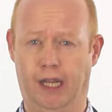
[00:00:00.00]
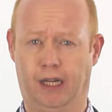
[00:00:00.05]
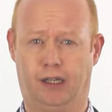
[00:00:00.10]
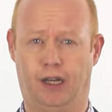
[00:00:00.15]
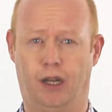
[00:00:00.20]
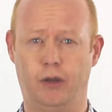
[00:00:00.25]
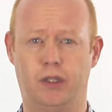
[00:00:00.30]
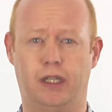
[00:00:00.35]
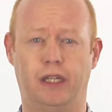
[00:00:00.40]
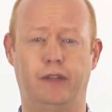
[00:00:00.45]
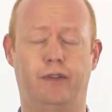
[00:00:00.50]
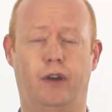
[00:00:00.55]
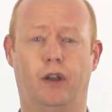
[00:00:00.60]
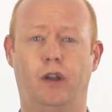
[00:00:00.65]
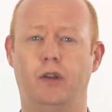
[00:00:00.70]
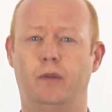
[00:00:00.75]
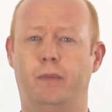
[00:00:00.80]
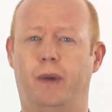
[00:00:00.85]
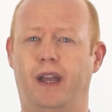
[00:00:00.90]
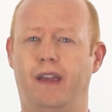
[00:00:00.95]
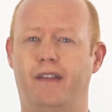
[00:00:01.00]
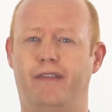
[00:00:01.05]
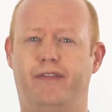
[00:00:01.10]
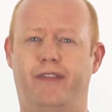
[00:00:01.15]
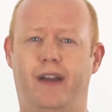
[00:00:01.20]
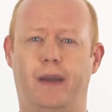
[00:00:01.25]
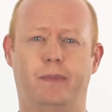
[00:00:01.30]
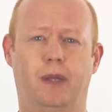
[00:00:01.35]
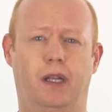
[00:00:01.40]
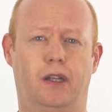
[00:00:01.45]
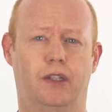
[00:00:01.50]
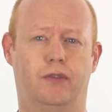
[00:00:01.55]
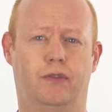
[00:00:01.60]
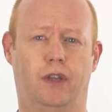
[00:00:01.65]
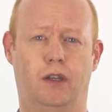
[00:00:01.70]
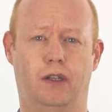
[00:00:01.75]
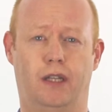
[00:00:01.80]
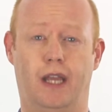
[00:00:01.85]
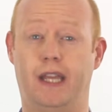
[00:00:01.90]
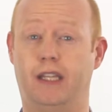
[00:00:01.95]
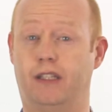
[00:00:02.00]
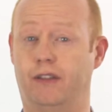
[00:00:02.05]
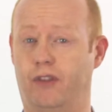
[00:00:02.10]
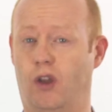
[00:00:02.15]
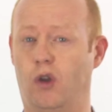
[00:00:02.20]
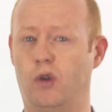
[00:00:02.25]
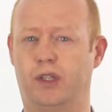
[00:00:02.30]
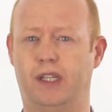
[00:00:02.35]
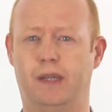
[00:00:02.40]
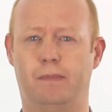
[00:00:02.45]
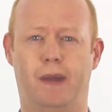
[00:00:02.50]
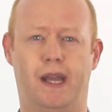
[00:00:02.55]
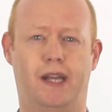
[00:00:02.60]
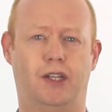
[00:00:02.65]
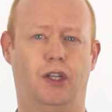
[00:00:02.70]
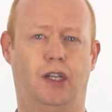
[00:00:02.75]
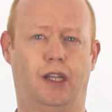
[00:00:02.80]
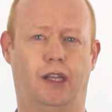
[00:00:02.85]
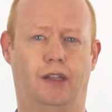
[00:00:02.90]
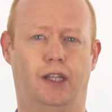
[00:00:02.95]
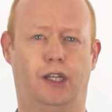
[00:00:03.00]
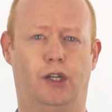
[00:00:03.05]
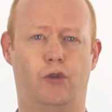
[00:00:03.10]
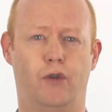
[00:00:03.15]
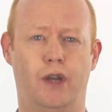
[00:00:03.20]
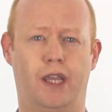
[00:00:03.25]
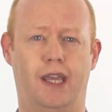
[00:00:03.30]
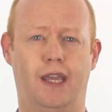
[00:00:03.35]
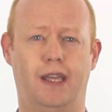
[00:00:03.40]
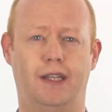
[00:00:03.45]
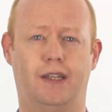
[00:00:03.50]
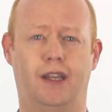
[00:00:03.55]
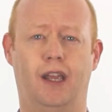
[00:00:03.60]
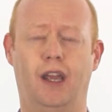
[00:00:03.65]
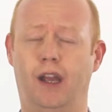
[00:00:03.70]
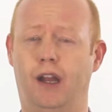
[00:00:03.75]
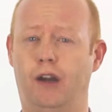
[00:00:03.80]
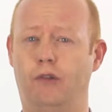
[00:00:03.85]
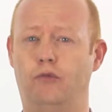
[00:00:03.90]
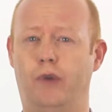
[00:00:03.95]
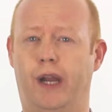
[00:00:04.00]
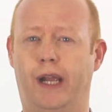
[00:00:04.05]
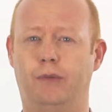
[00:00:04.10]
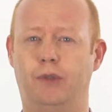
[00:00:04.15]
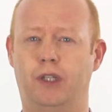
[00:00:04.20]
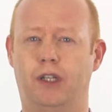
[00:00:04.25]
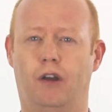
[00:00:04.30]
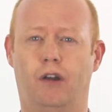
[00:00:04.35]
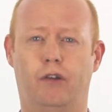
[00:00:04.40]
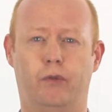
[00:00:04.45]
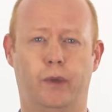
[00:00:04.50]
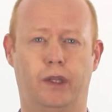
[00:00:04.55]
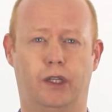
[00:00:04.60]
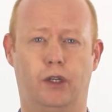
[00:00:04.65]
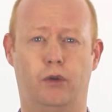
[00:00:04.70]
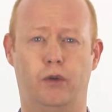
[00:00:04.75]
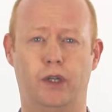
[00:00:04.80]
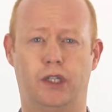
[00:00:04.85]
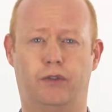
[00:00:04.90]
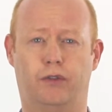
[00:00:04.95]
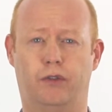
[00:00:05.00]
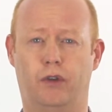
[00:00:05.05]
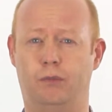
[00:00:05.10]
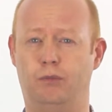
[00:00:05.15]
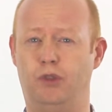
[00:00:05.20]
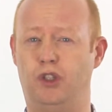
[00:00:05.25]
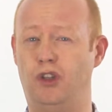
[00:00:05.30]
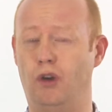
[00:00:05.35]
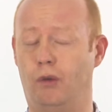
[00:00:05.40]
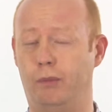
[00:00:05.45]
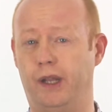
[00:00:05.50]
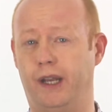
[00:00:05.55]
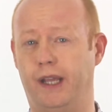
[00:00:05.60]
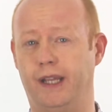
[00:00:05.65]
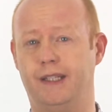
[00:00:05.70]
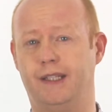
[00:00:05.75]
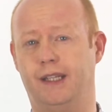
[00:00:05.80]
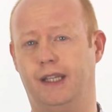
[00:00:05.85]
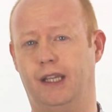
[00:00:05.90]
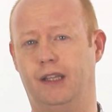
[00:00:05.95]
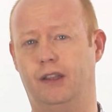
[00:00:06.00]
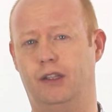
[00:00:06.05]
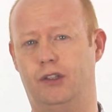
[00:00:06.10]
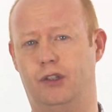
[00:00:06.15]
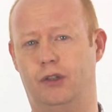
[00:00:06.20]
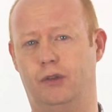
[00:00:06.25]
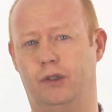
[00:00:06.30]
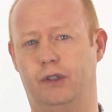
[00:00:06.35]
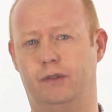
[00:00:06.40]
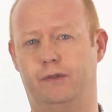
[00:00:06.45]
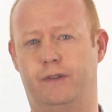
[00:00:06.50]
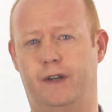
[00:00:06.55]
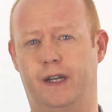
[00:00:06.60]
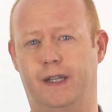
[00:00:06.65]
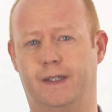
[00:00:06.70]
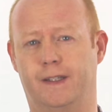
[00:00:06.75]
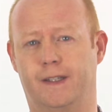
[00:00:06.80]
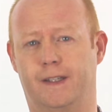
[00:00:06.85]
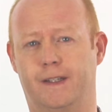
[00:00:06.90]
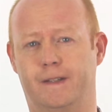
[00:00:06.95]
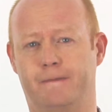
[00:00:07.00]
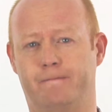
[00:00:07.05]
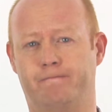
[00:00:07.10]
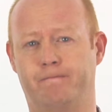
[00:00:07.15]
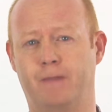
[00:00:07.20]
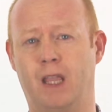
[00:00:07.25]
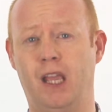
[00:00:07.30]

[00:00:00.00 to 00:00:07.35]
closely followed by a fabulous few days of Aussie bashing in the cricket, and rounded off with Chris Froome dominating in the Tour de France.